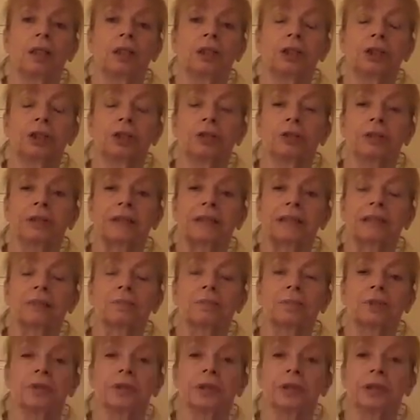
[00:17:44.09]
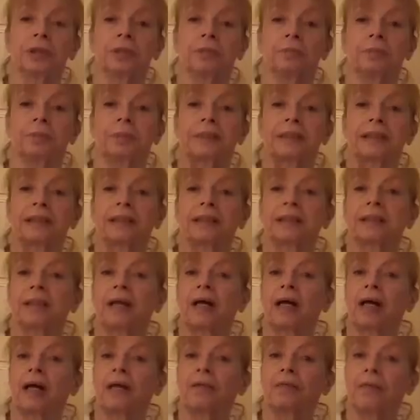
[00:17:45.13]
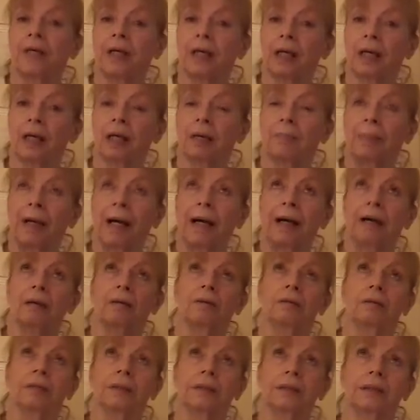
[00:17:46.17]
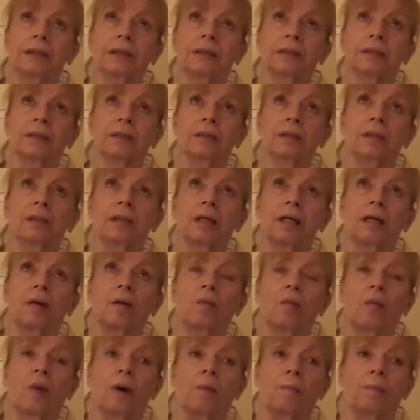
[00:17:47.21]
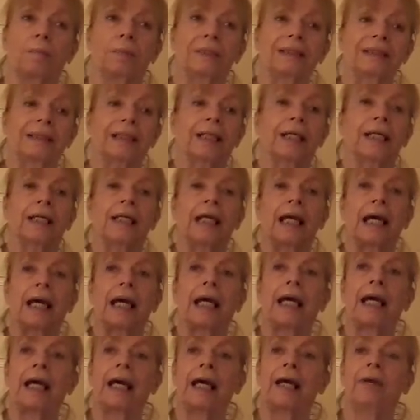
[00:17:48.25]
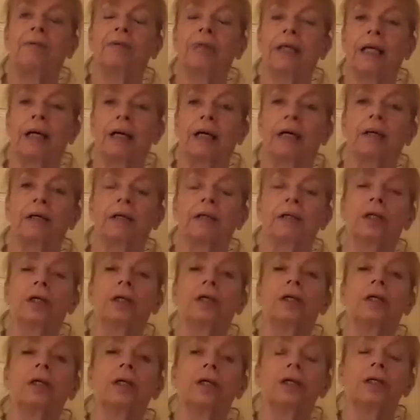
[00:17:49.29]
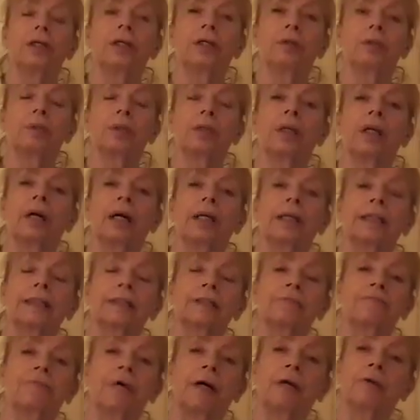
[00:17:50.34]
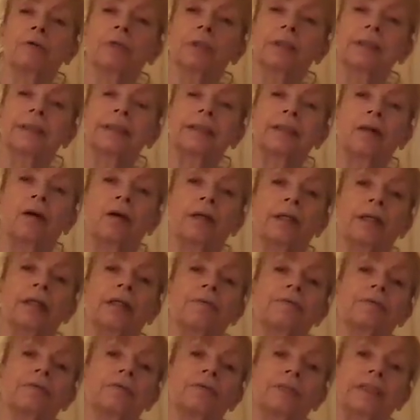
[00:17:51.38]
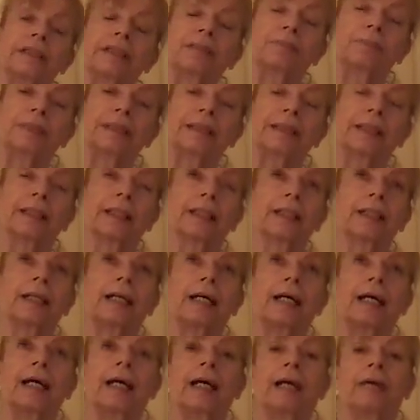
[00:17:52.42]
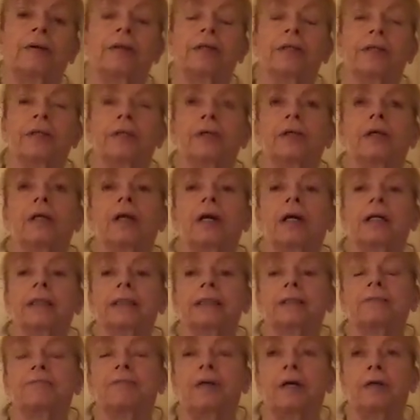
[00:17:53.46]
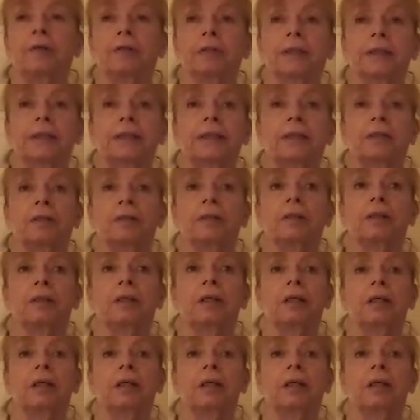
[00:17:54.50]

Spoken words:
join some groups. Think about what particular area you would like to focus on, if there is a particular area you'd like to focus on.